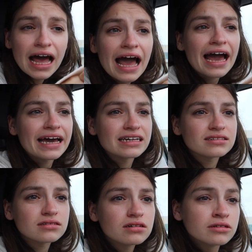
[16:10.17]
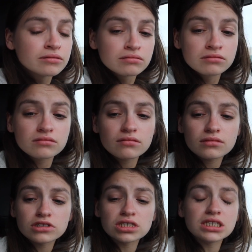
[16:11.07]
Oh, God. Guys.
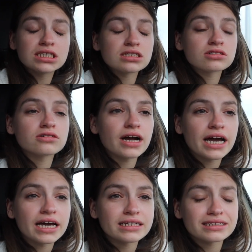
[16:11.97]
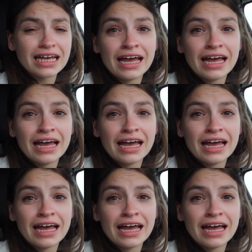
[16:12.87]
Jesus Christ.